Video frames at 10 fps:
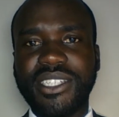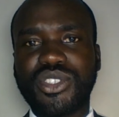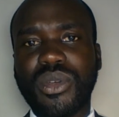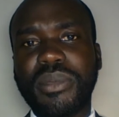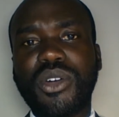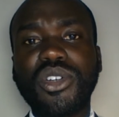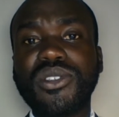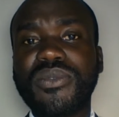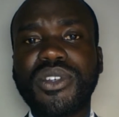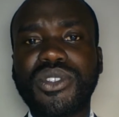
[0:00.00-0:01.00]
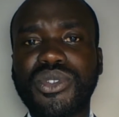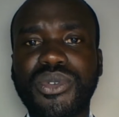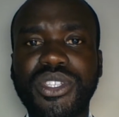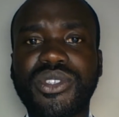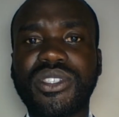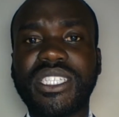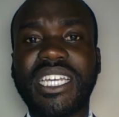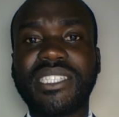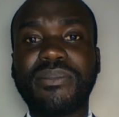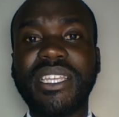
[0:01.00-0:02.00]
So because of those two reasons, it
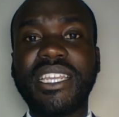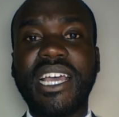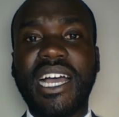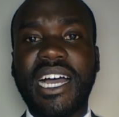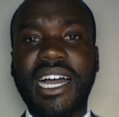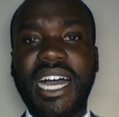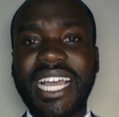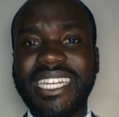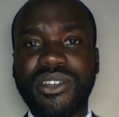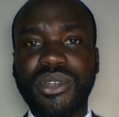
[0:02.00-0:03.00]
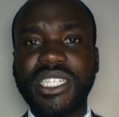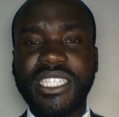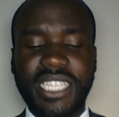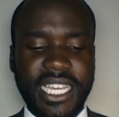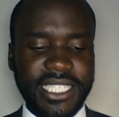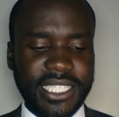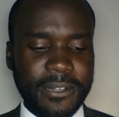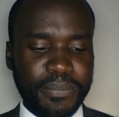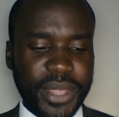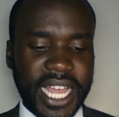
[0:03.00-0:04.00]
has been highly criticized,
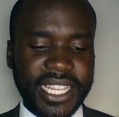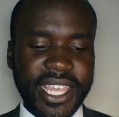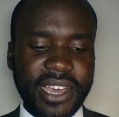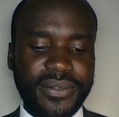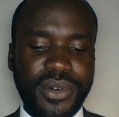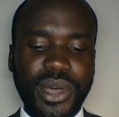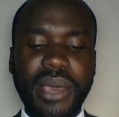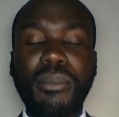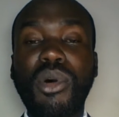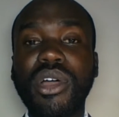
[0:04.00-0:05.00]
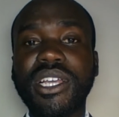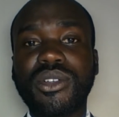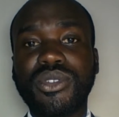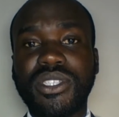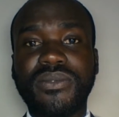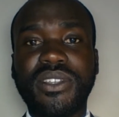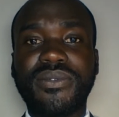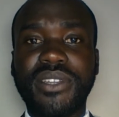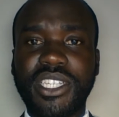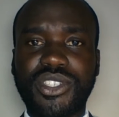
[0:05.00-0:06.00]
and therefore a more inclusive
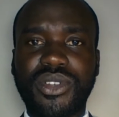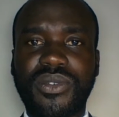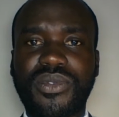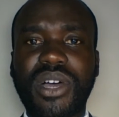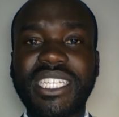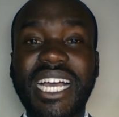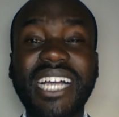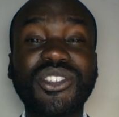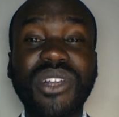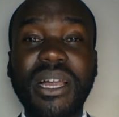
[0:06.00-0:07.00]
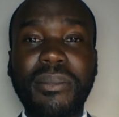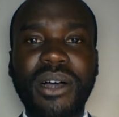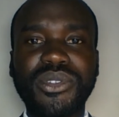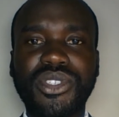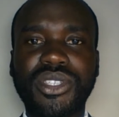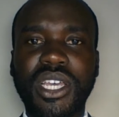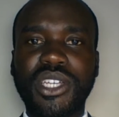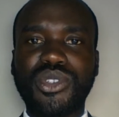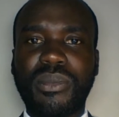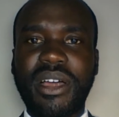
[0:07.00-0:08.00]
definition of what actual amounts
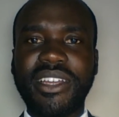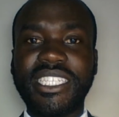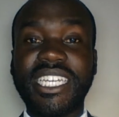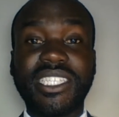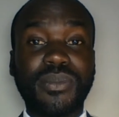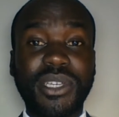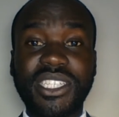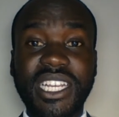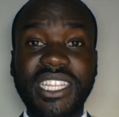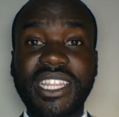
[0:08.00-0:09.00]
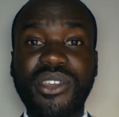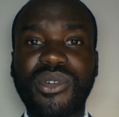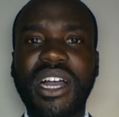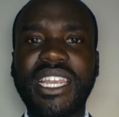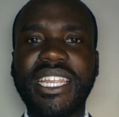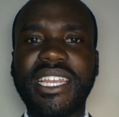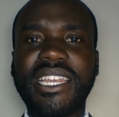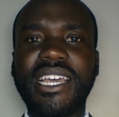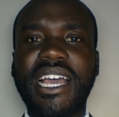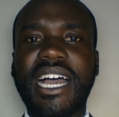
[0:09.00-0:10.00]
to marriage, especially in the Ugandan
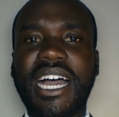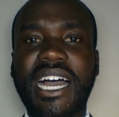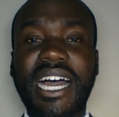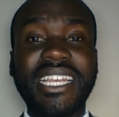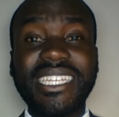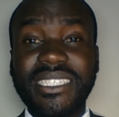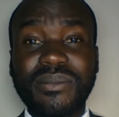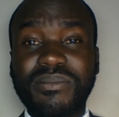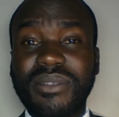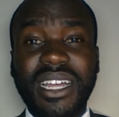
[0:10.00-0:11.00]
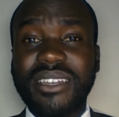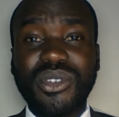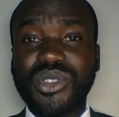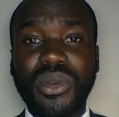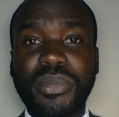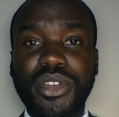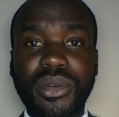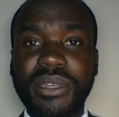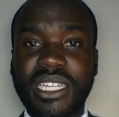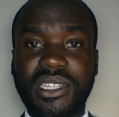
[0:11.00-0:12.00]
and also
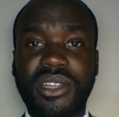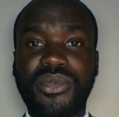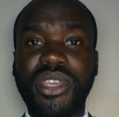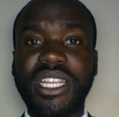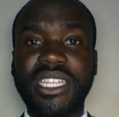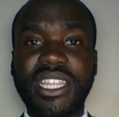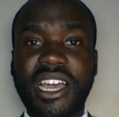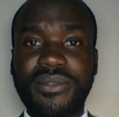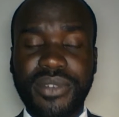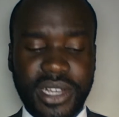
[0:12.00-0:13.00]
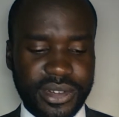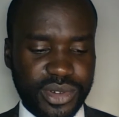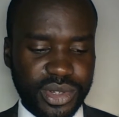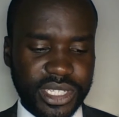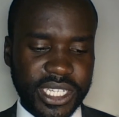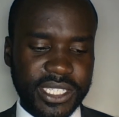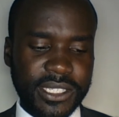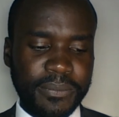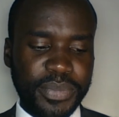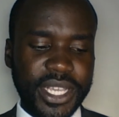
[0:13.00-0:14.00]
predominantly really in the African context,
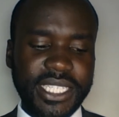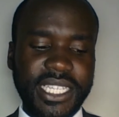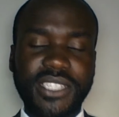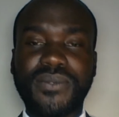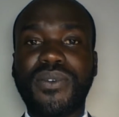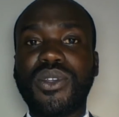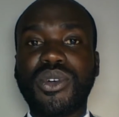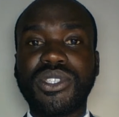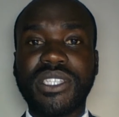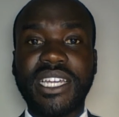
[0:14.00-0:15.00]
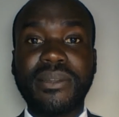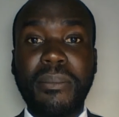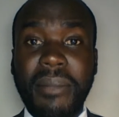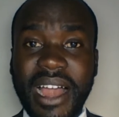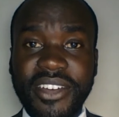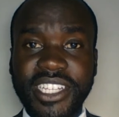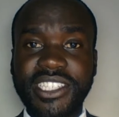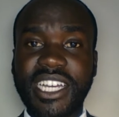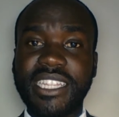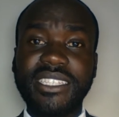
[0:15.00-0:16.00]
is as follows: that marriage,
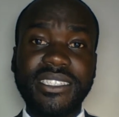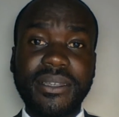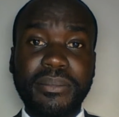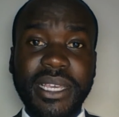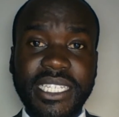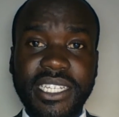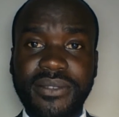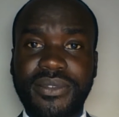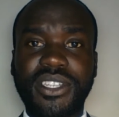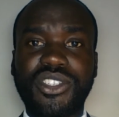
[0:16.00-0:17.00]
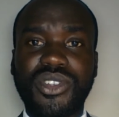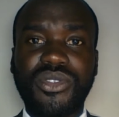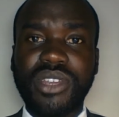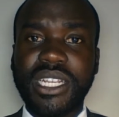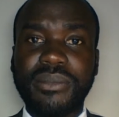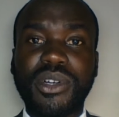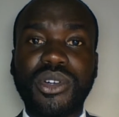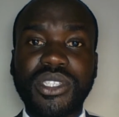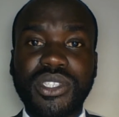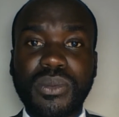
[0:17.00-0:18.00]
and this is a better definition really
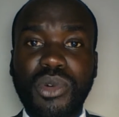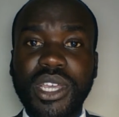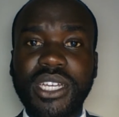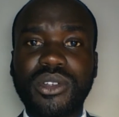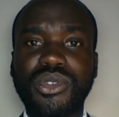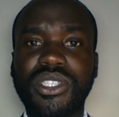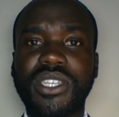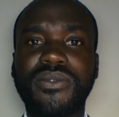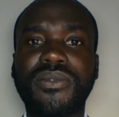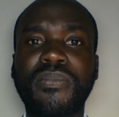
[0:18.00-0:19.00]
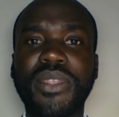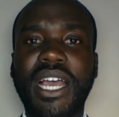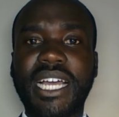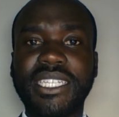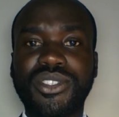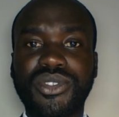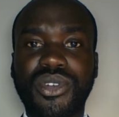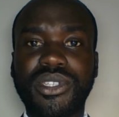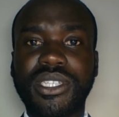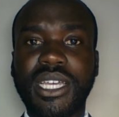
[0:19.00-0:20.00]
because it's more inclusive and it's
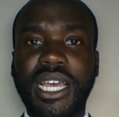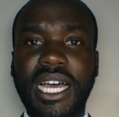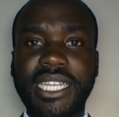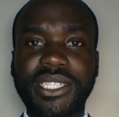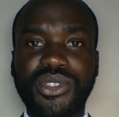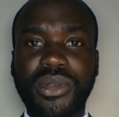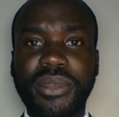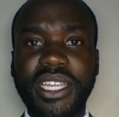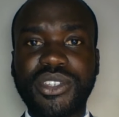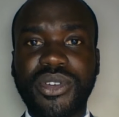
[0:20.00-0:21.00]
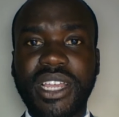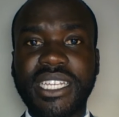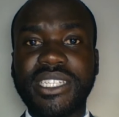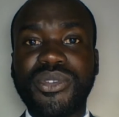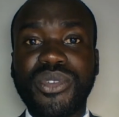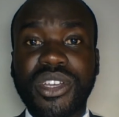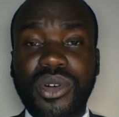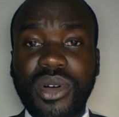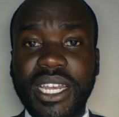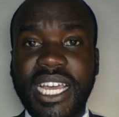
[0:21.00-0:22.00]
not discriminatory, and it
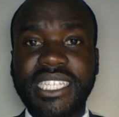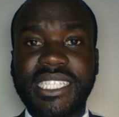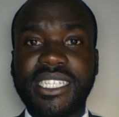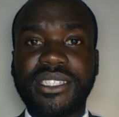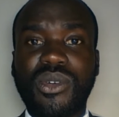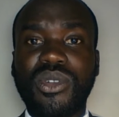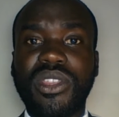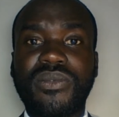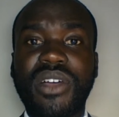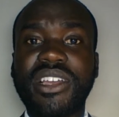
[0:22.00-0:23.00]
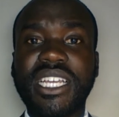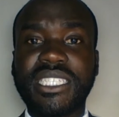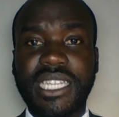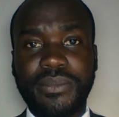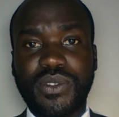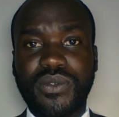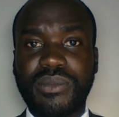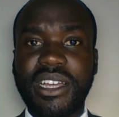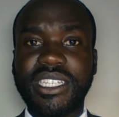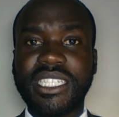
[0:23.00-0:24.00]
recognizes all the various types of
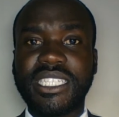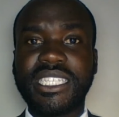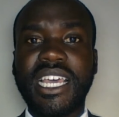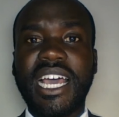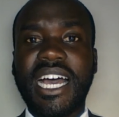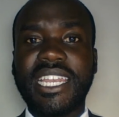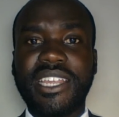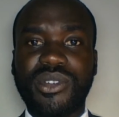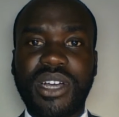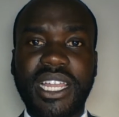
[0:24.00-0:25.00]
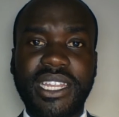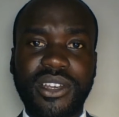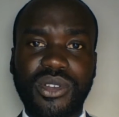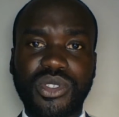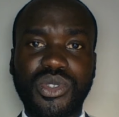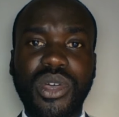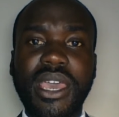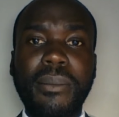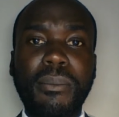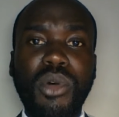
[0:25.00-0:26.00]
marriages under Ugandan law. So a
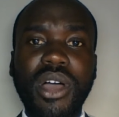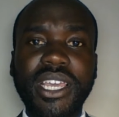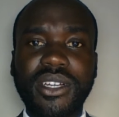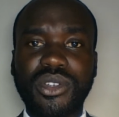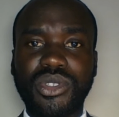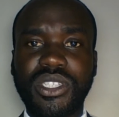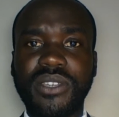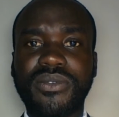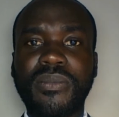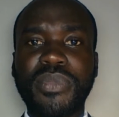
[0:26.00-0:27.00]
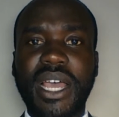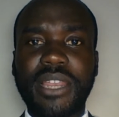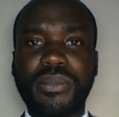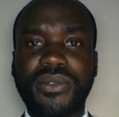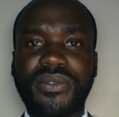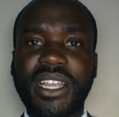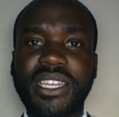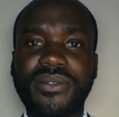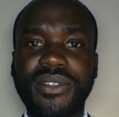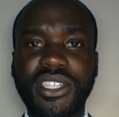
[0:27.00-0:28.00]
more inclusive and preferred
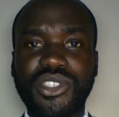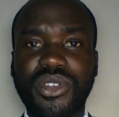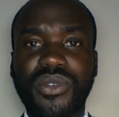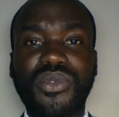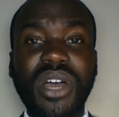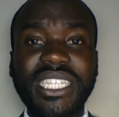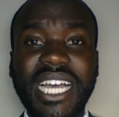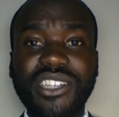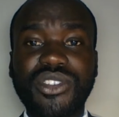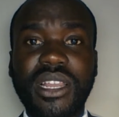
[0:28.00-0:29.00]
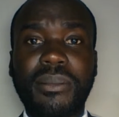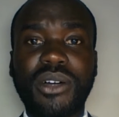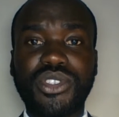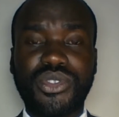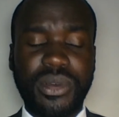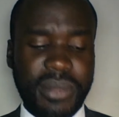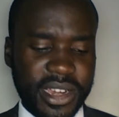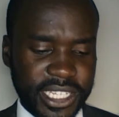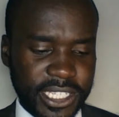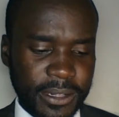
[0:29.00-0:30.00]
definition of what actual amounts to a
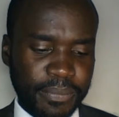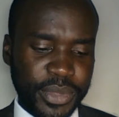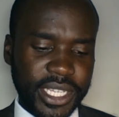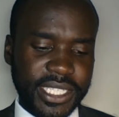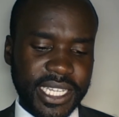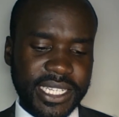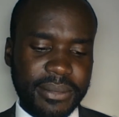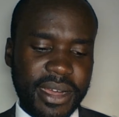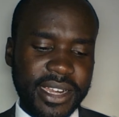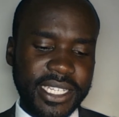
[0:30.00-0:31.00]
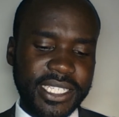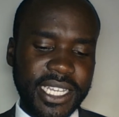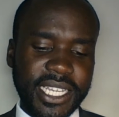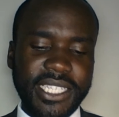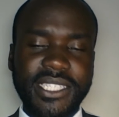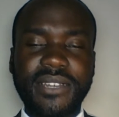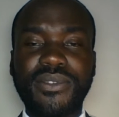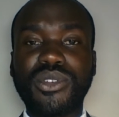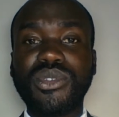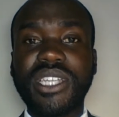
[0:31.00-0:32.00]
marriage is that a marriage is the
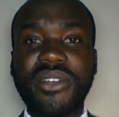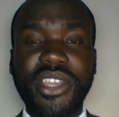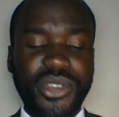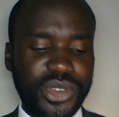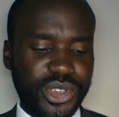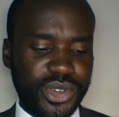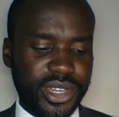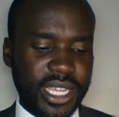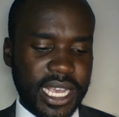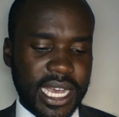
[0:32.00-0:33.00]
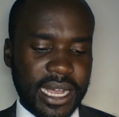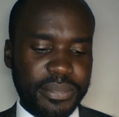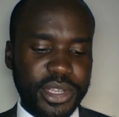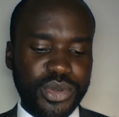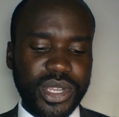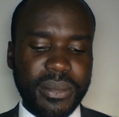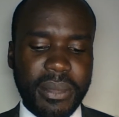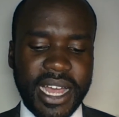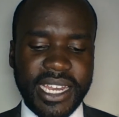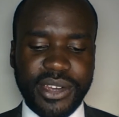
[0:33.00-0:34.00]
voluntary union between
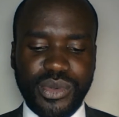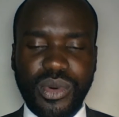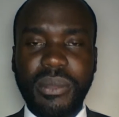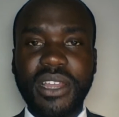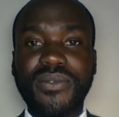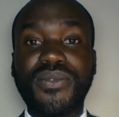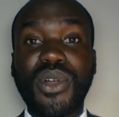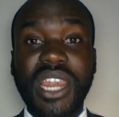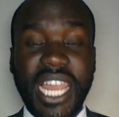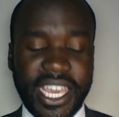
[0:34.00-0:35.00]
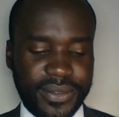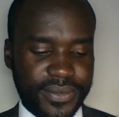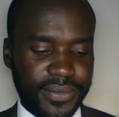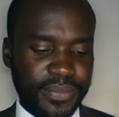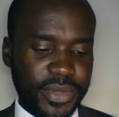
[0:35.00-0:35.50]
man and woman for life,